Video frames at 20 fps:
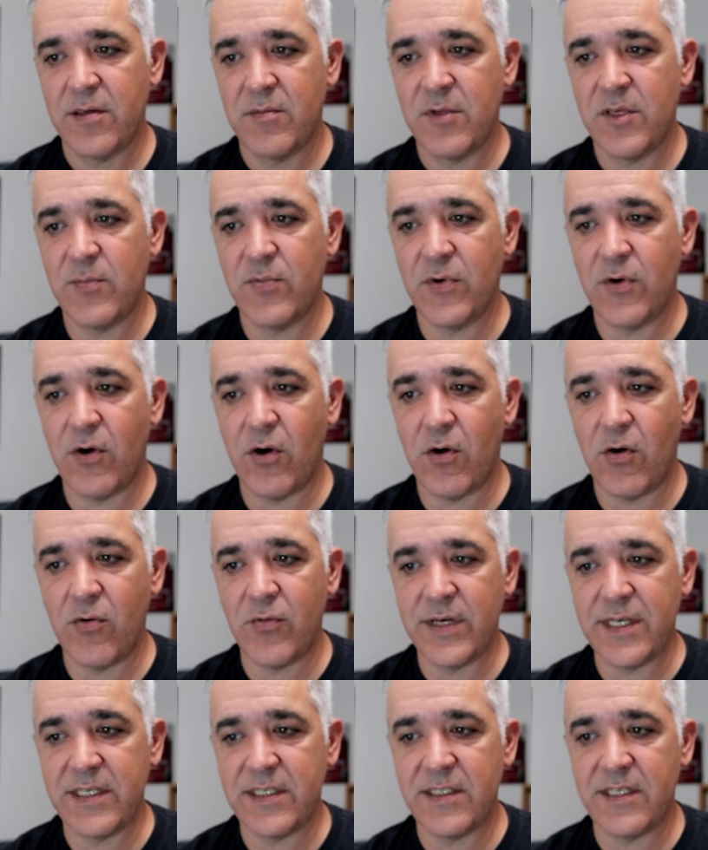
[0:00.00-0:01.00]
People
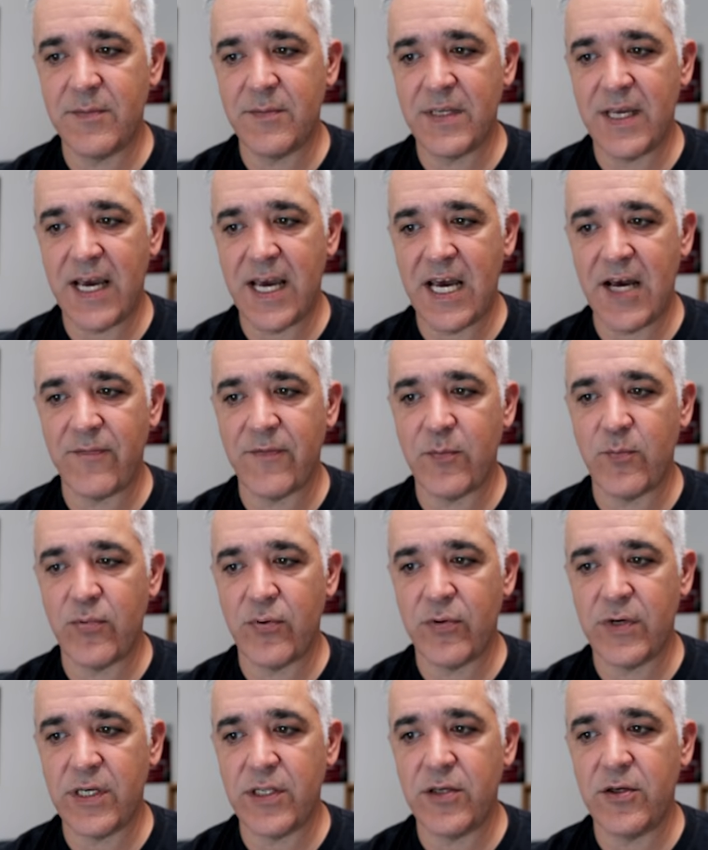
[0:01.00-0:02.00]
always seem to have a
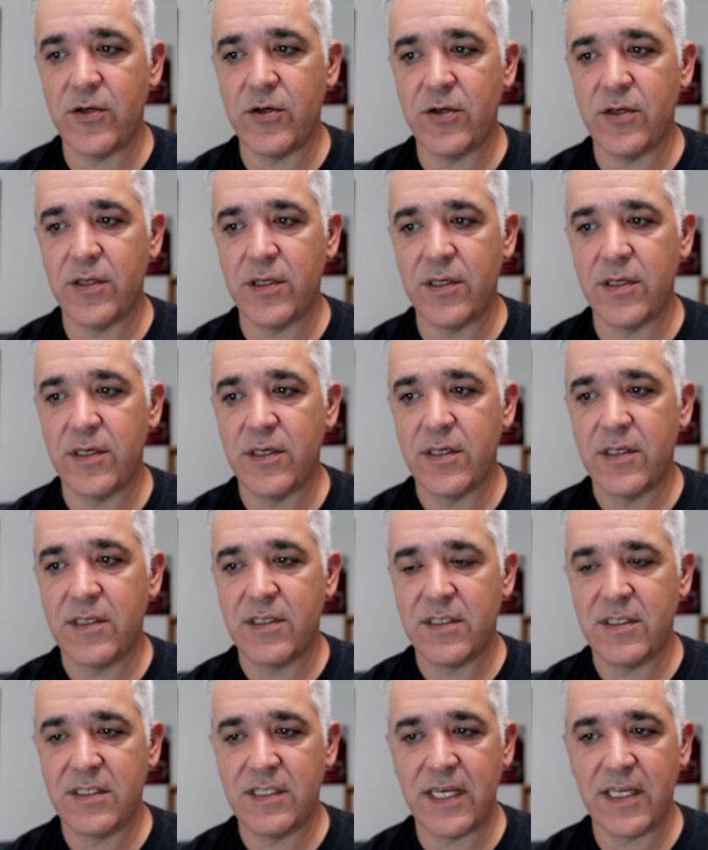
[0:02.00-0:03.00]
pretty good
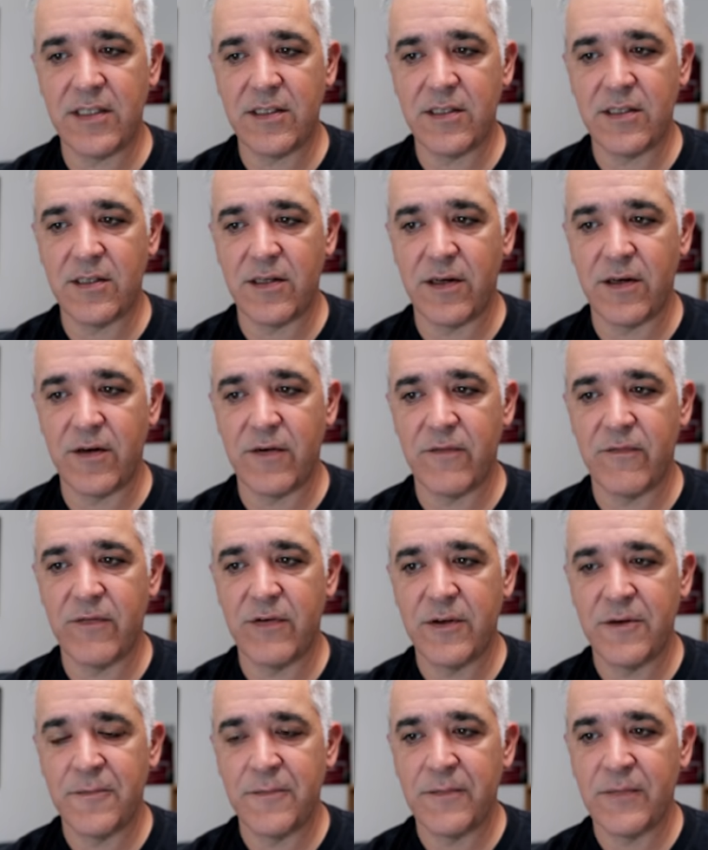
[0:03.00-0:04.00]
sense of
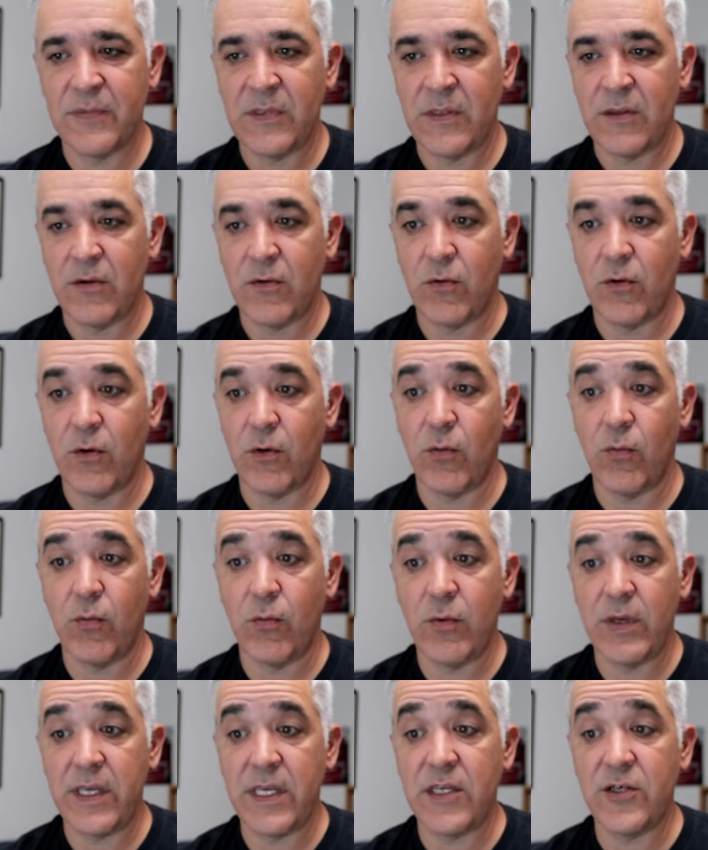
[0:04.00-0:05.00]
or
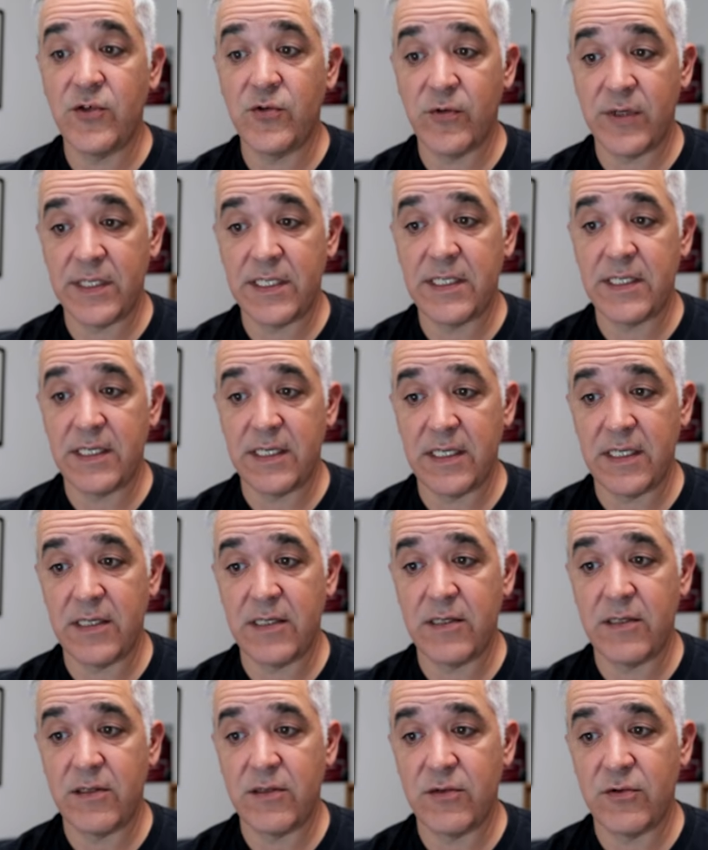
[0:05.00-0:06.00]
interest
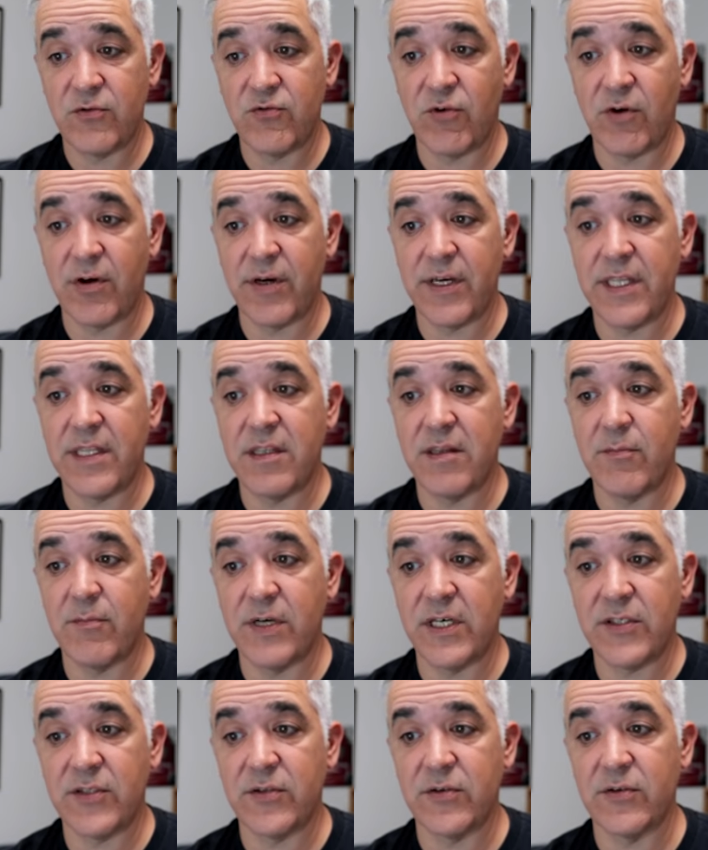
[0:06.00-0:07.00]
in drawing the
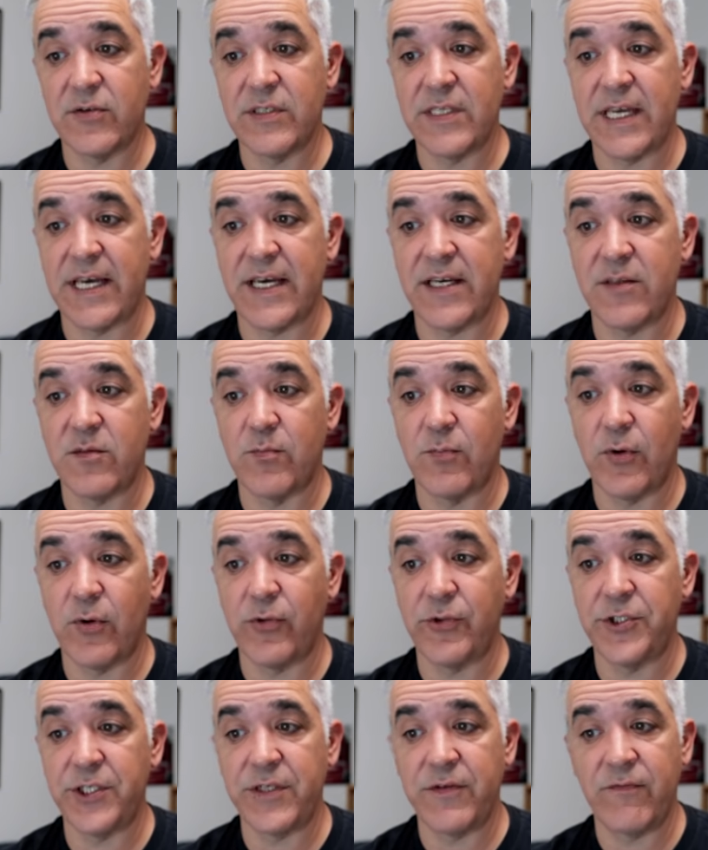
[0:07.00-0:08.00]
muscles as
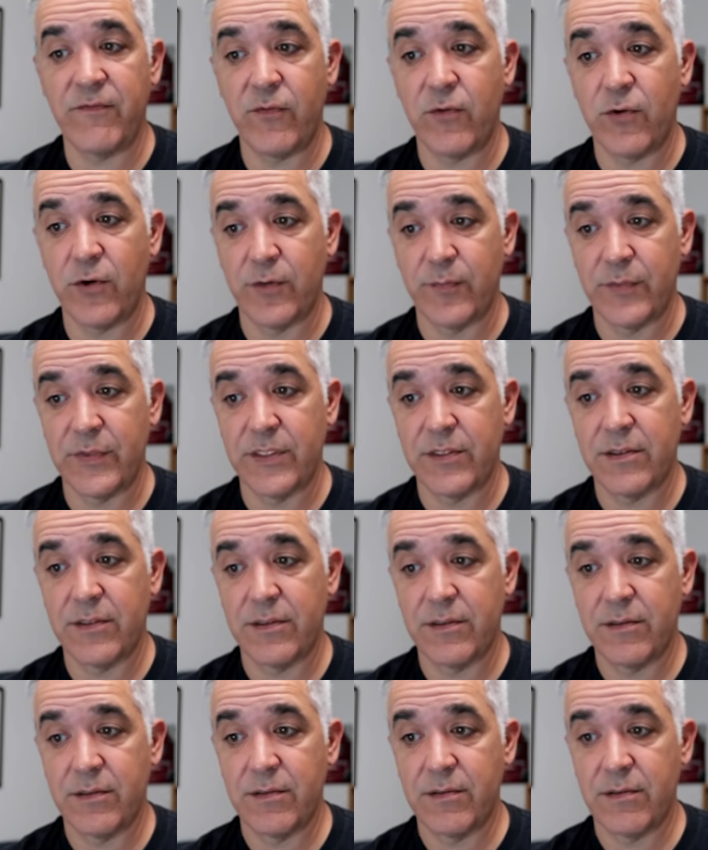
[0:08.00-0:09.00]
bulging forms.
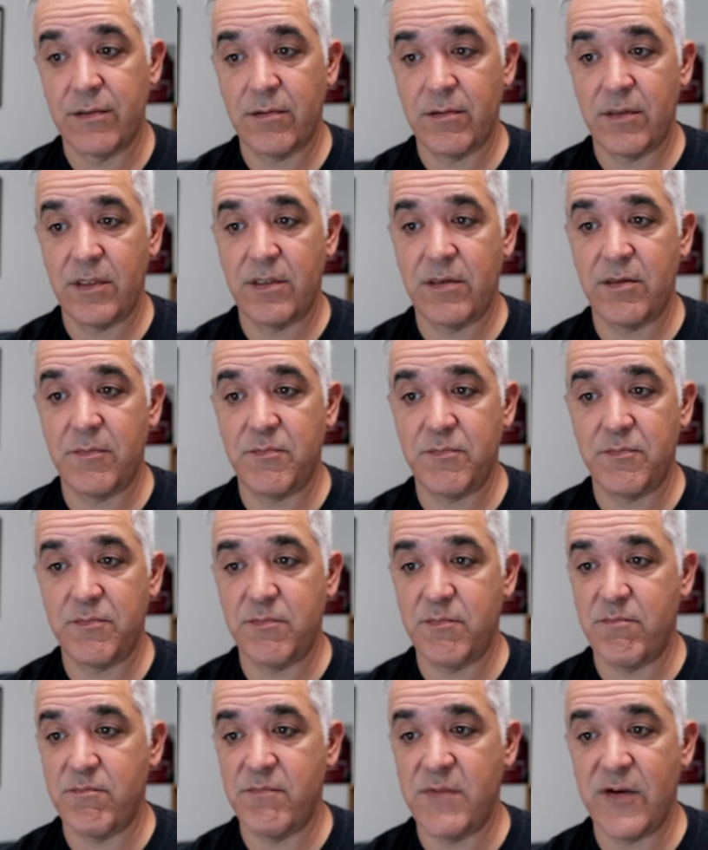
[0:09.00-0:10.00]
I've
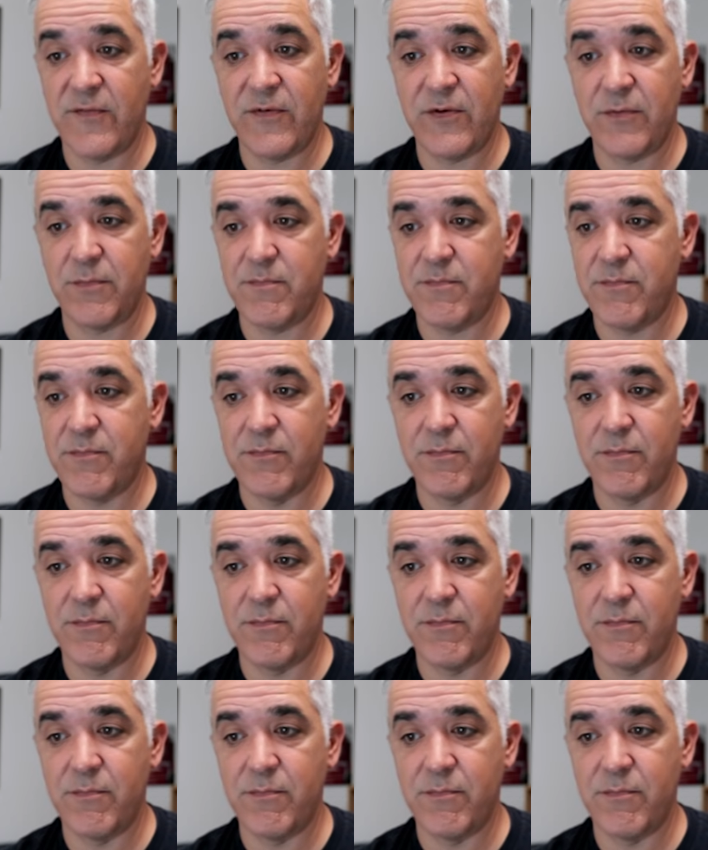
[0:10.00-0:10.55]
never